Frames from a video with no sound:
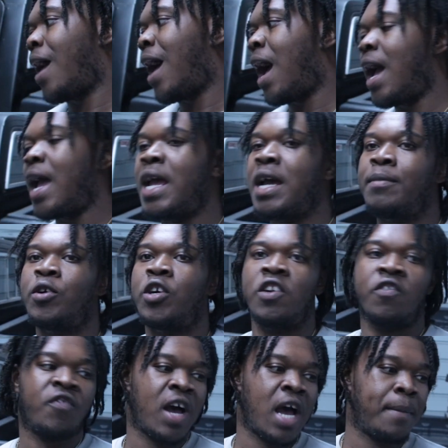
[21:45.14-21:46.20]
I am
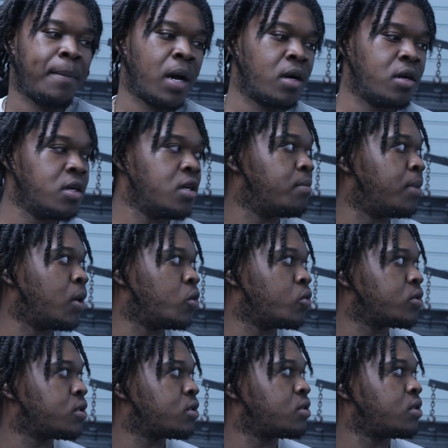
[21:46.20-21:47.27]
gonna find my hood
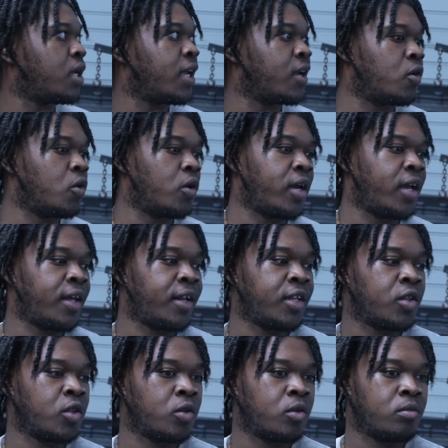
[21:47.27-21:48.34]
bolts and go ahead
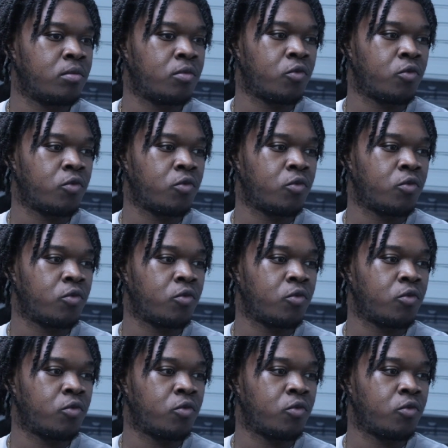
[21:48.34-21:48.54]
and